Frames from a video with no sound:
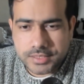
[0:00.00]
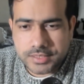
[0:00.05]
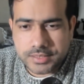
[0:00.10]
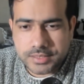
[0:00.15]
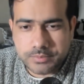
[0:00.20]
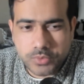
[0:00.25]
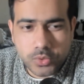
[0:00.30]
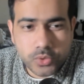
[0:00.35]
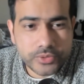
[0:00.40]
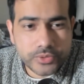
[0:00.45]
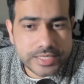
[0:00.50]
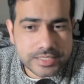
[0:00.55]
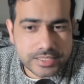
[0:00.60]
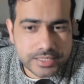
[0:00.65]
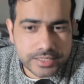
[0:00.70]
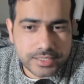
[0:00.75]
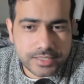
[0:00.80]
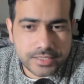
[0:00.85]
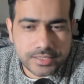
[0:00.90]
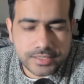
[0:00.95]
More
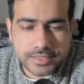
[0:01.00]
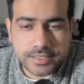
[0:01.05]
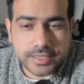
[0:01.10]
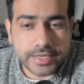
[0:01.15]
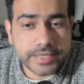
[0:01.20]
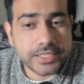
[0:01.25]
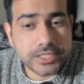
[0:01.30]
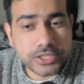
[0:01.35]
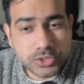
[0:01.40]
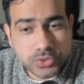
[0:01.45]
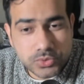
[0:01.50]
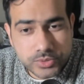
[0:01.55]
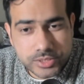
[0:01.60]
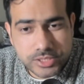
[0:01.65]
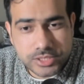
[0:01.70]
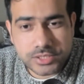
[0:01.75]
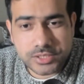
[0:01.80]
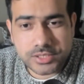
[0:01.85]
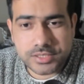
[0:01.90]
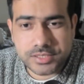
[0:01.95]
recently, Credit
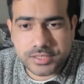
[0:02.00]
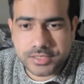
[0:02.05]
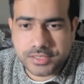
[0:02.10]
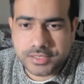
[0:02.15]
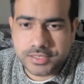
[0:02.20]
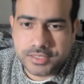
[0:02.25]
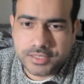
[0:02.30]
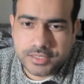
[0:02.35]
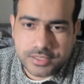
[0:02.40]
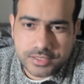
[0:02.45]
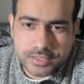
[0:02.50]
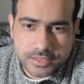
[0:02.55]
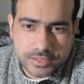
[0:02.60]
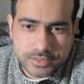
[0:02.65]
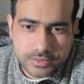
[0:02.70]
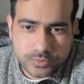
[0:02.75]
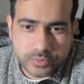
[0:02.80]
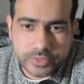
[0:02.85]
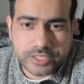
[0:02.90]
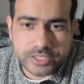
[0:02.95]
Suisse
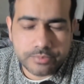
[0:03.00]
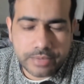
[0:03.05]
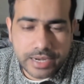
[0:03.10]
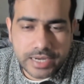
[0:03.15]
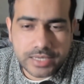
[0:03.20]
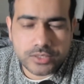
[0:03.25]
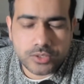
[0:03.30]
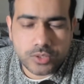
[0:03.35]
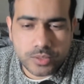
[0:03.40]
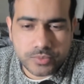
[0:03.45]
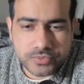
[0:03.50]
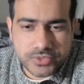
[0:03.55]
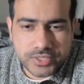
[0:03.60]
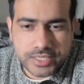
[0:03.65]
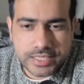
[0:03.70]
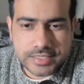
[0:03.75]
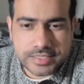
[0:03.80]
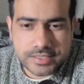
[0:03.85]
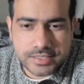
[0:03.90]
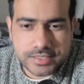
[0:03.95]
went bankrupt,
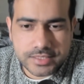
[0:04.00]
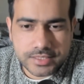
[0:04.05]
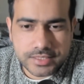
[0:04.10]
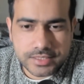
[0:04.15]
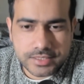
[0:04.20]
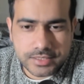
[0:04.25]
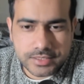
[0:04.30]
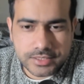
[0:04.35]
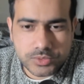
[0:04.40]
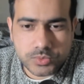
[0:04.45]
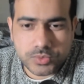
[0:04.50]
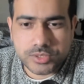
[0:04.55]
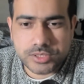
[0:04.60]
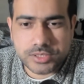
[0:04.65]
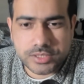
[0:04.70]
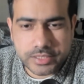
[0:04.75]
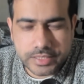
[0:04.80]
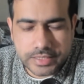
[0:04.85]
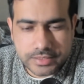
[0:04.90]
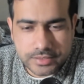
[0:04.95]
and it
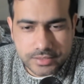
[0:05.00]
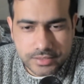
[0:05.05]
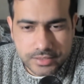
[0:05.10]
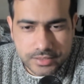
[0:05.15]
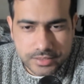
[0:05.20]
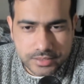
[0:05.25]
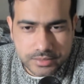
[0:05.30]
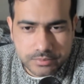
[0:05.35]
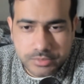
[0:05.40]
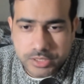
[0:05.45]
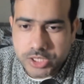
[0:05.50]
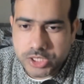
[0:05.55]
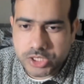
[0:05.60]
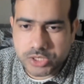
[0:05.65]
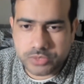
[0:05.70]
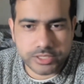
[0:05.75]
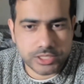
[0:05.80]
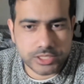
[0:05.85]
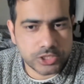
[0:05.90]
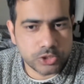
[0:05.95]
was then
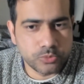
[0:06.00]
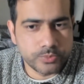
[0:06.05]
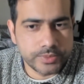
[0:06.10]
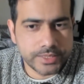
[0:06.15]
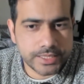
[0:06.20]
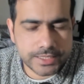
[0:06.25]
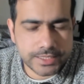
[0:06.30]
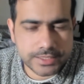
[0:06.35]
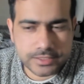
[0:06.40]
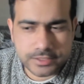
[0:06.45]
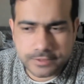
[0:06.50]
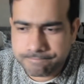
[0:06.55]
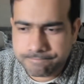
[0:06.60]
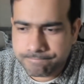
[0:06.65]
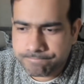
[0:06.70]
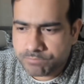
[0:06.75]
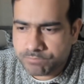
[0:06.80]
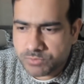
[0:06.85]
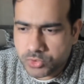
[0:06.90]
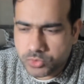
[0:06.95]
merged with UBS.
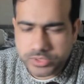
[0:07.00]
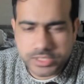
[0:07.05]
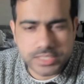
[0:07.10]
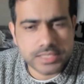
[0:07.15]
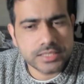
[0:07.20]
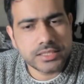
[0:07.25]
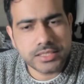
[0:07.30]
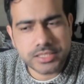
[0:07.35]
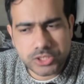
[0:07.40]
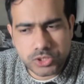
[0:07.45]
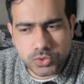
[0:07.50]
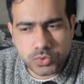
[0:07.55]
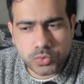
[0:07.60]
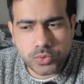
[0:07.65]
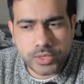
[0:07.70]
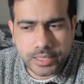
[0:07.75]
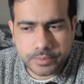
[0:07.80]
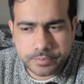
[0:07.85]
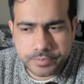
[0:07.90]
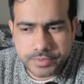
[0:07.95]
So these things do
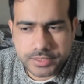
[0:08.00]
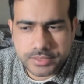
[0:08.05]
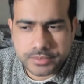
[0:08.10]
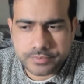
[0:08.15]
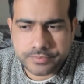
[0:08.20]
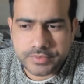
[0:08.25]
happen.